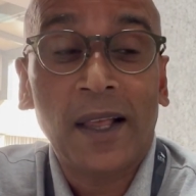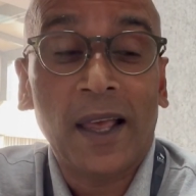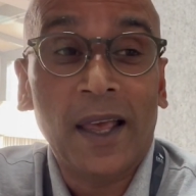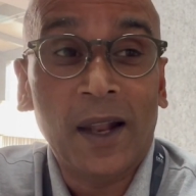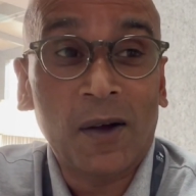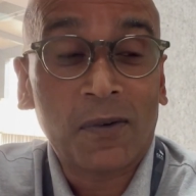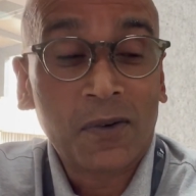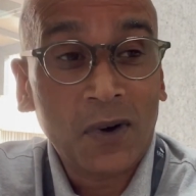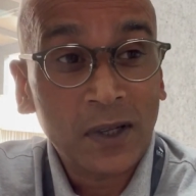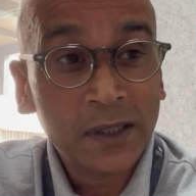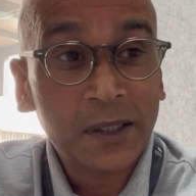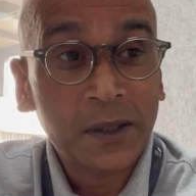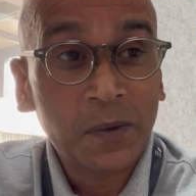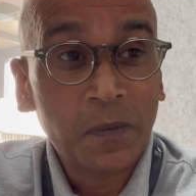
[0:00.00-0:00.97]
And of
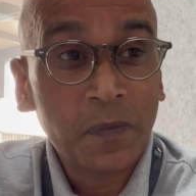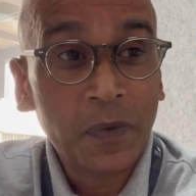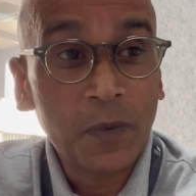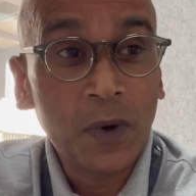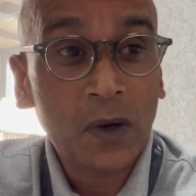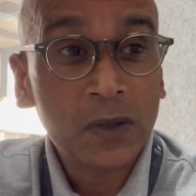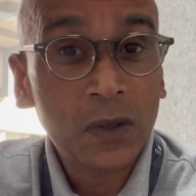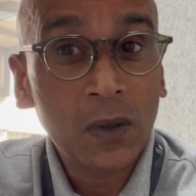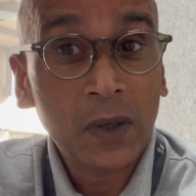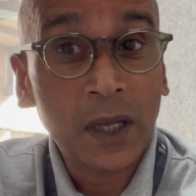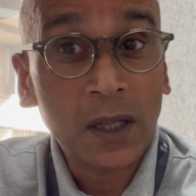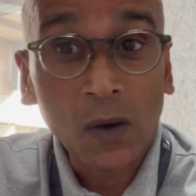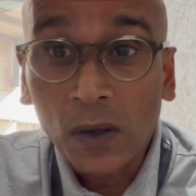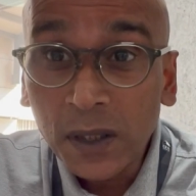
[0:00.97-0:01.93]
course, we also look at
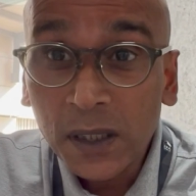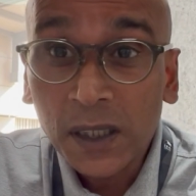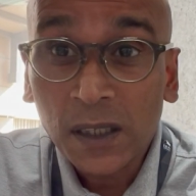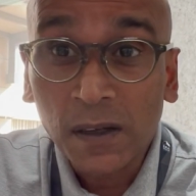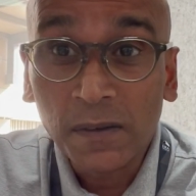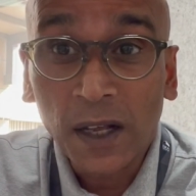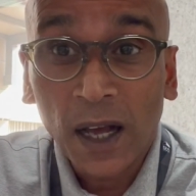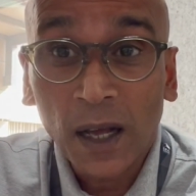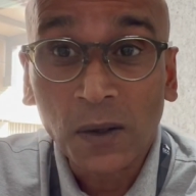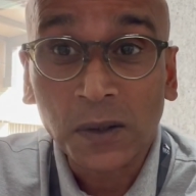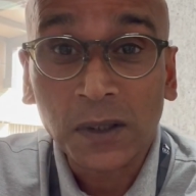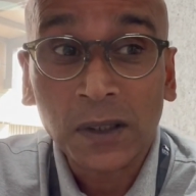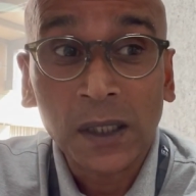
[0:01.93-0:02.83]
the condition of the house.